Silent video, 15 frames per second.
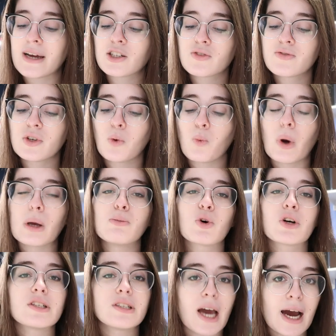I just feel way
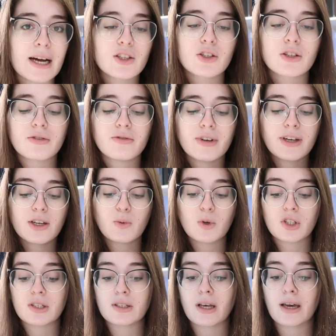more attached to Finn,
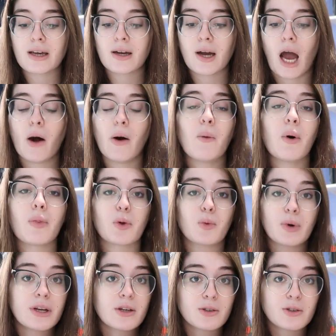which is like how I want the
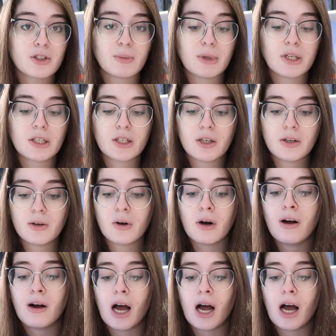readers to be too.